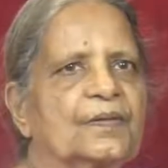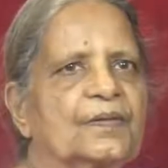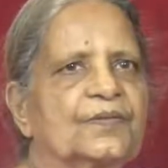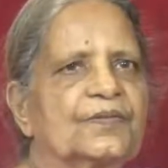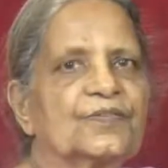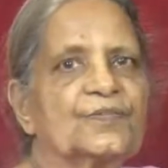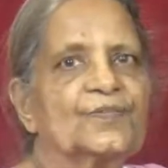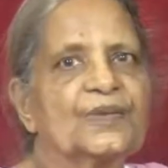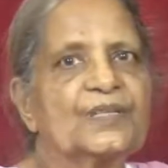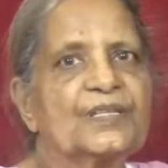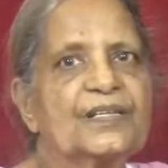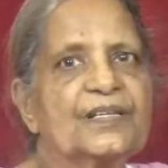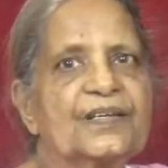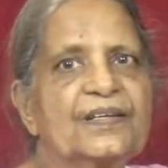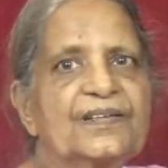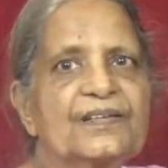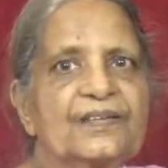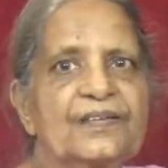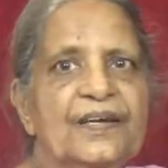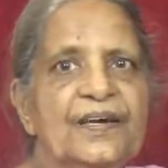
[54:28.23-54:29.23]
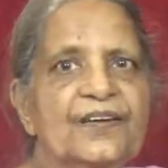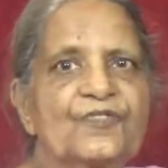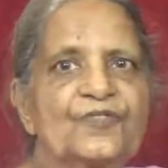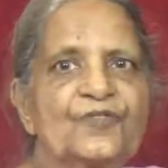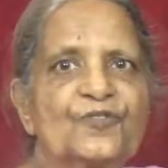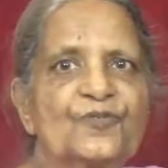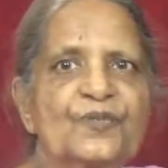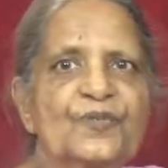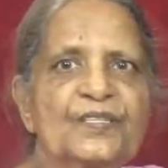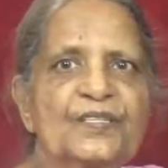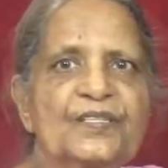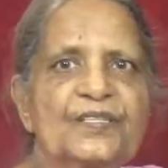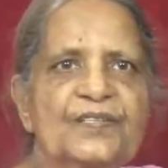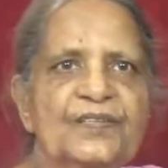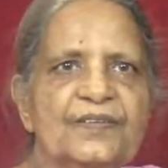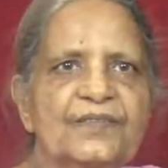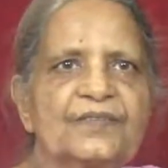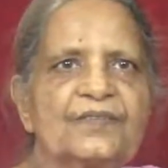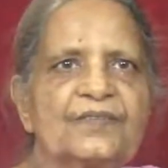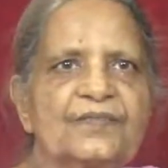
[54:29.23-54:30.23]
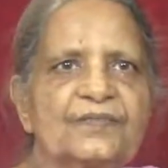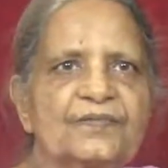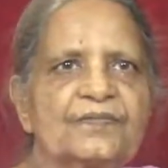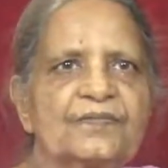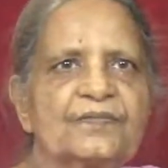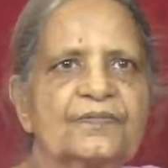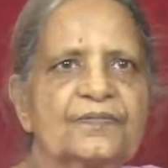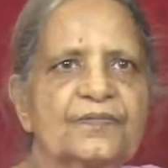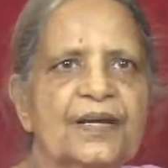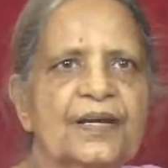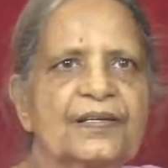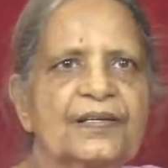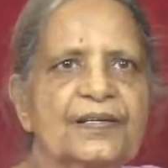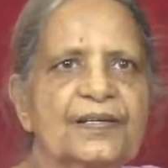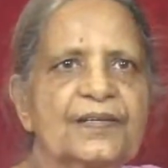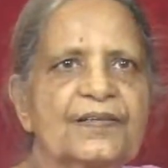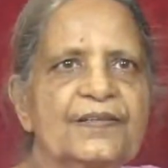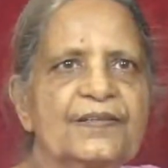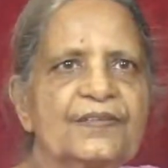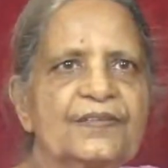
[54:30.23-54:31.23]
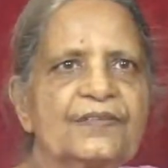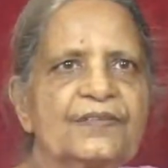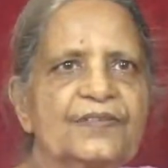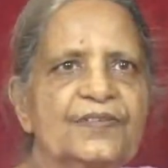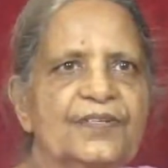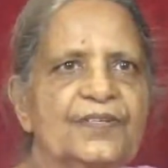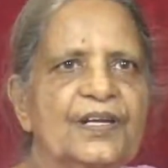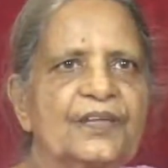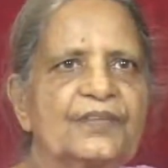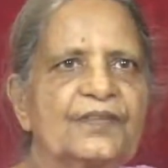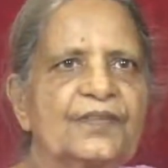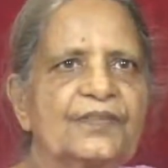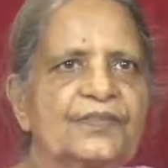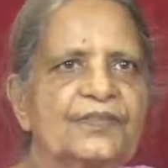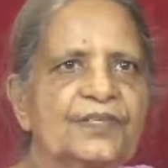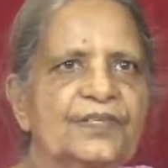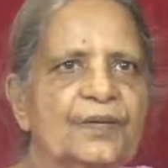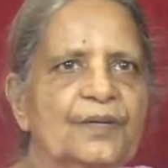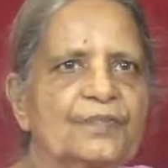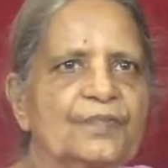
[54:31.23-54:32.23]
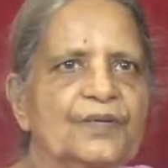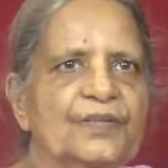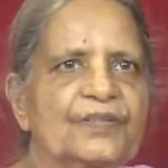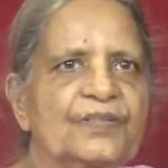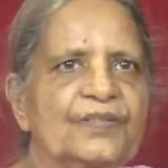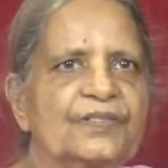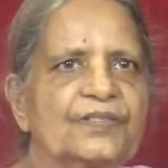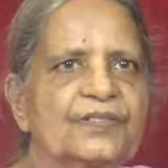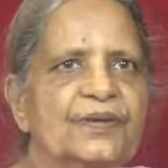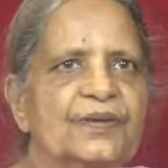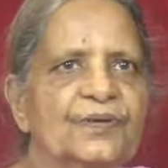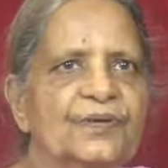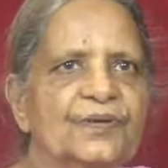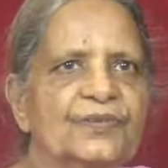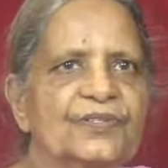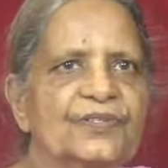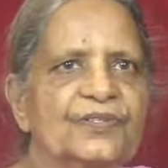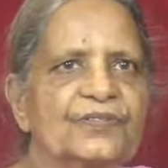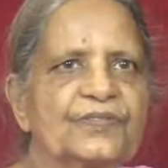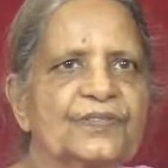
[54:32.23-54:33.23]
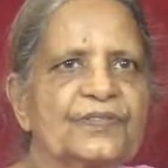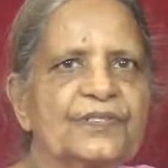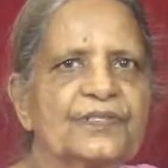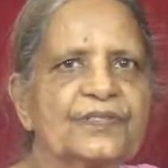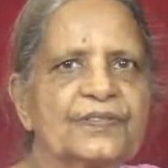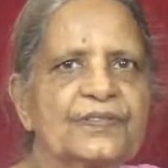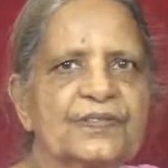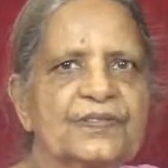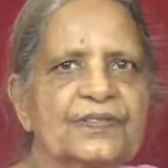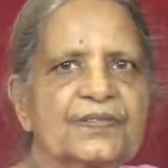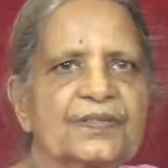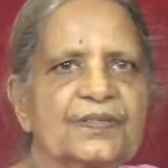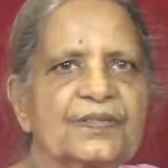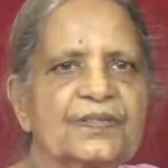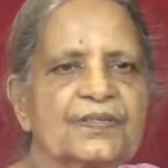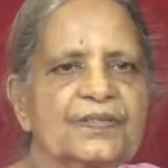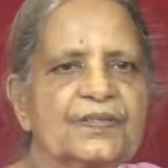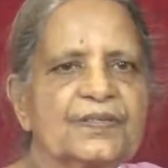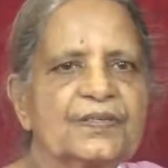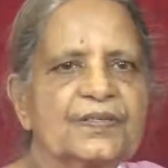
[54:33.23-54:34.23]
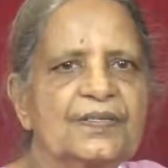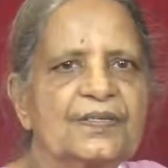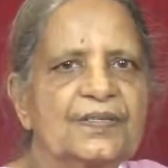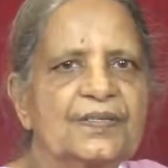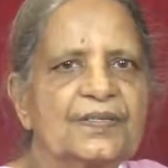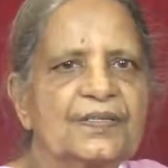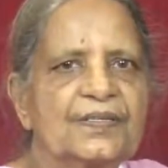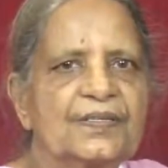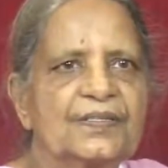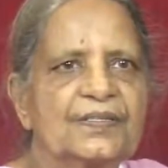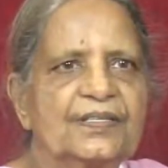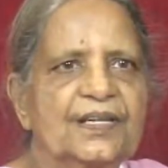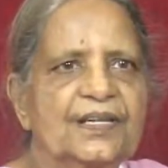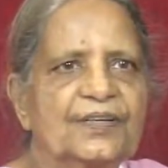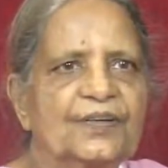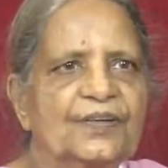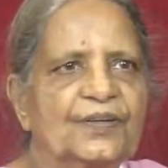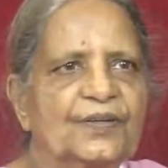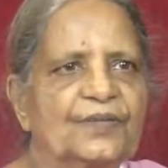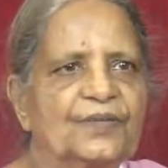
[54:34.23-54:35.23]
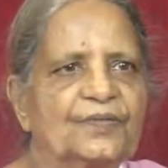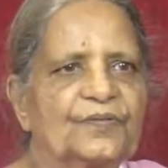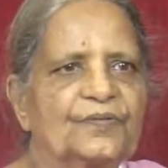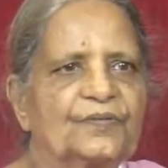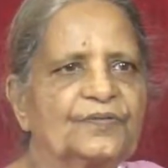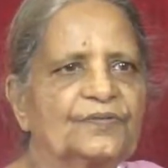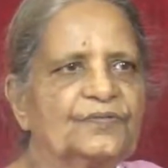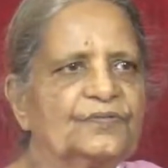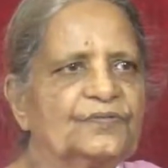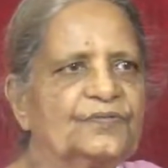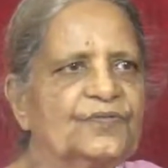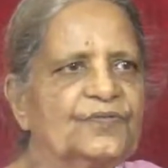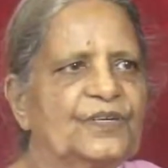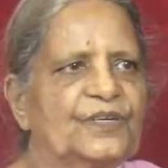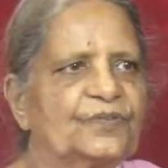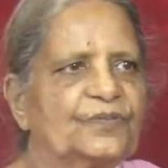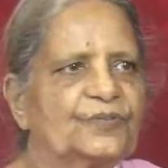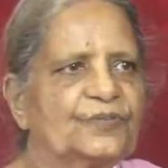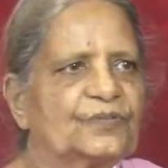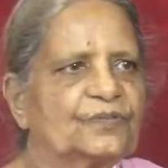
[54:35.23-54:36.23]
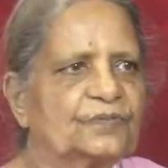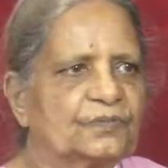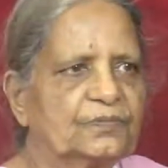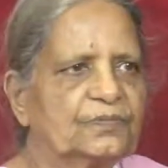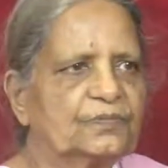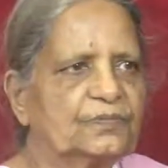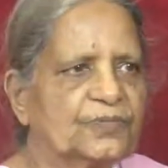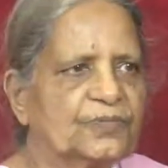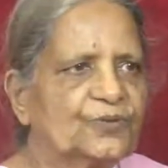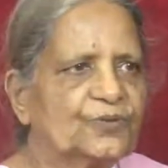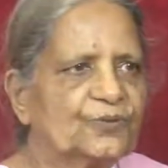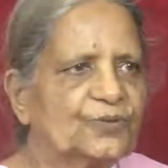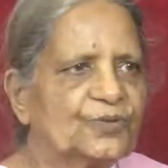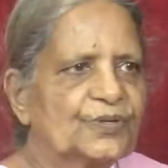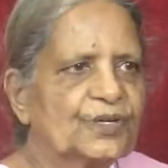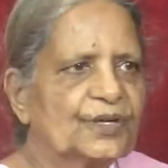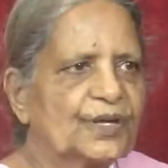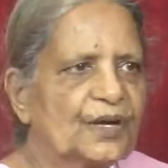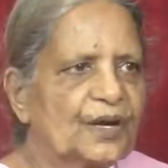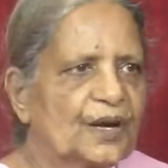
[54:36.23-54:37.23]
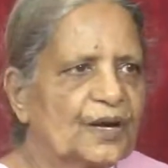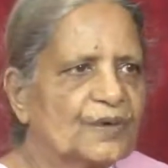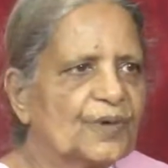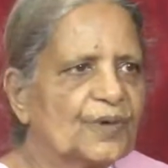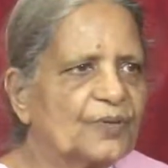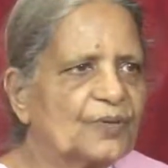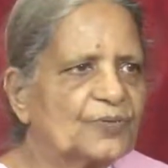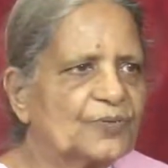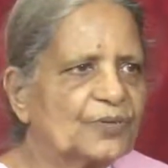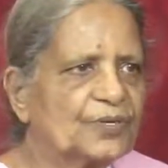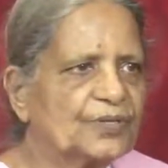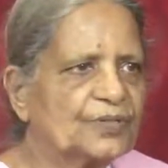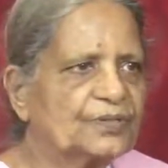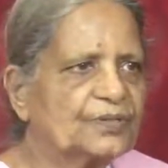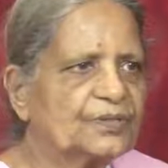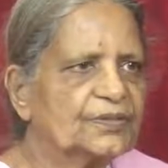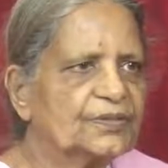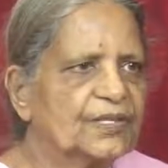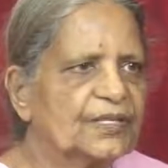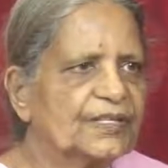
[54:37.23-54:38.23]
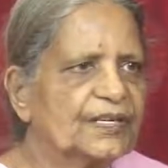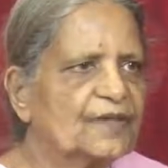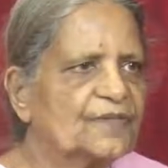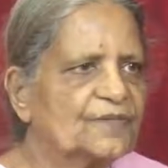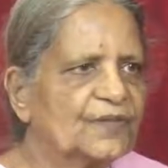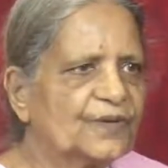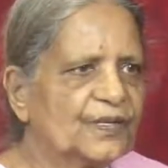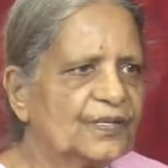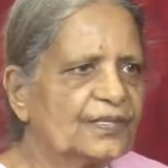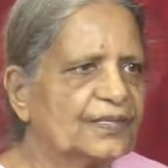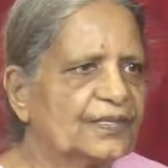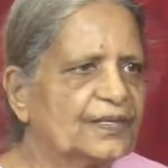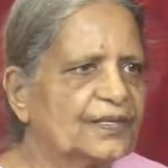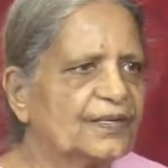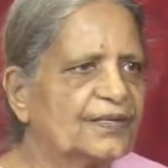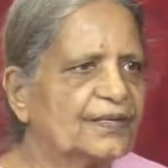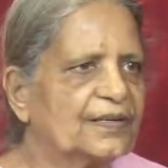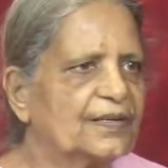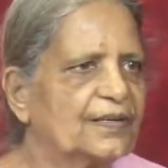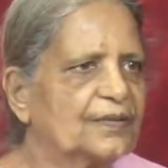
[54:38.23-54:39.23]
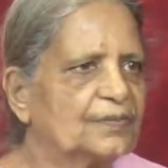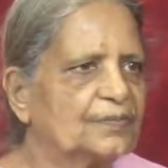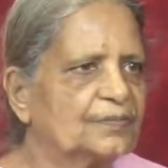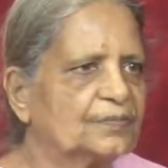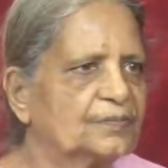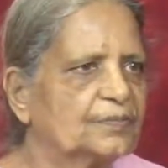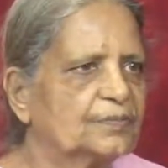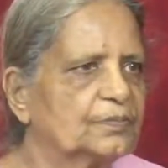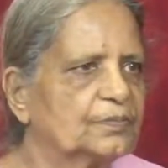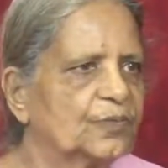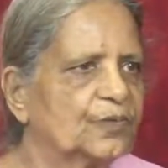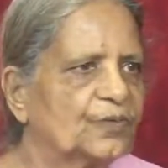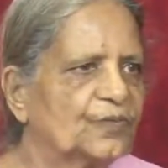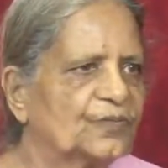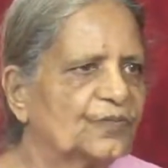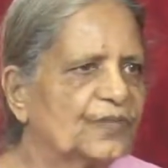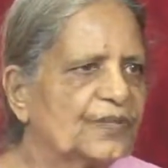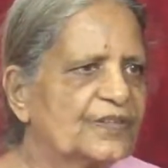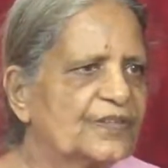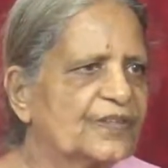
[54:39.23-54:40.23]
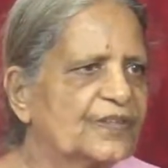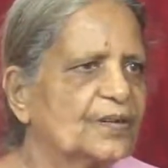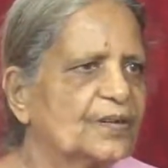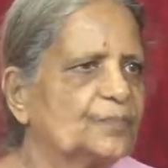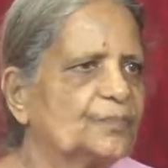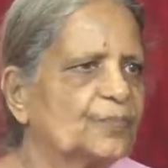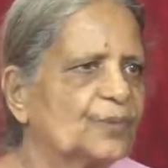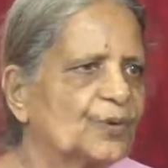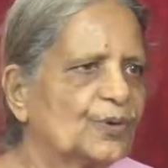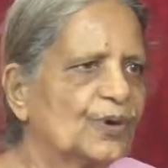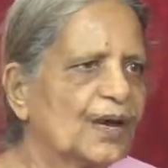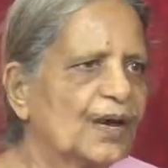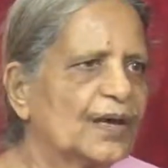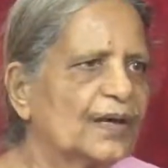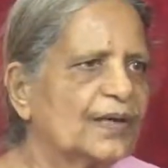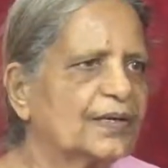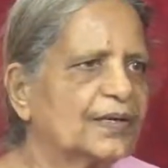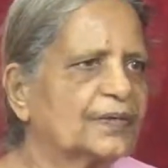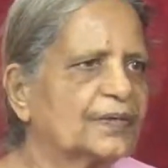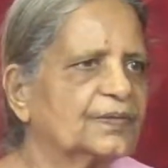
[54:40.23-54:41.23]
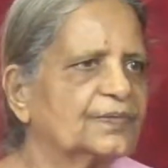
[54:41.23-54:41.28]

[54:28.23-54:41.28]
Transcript: So, mother has tried so many things. At least she has established in the consciousness that we, we could come out little further, little more, one step more higher